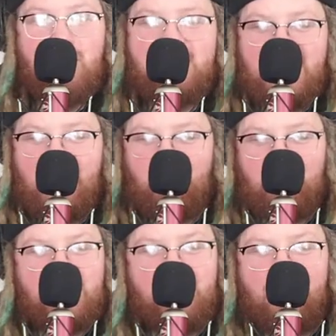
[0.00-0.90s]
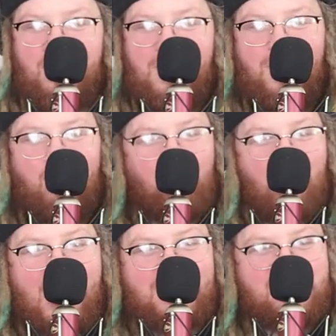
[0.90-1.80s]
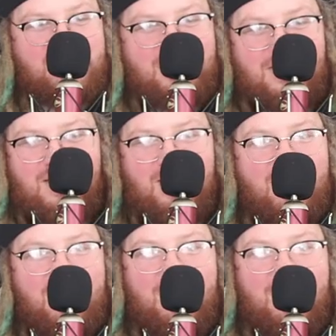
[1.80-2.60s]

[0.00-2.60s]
he birthed that real ratchet.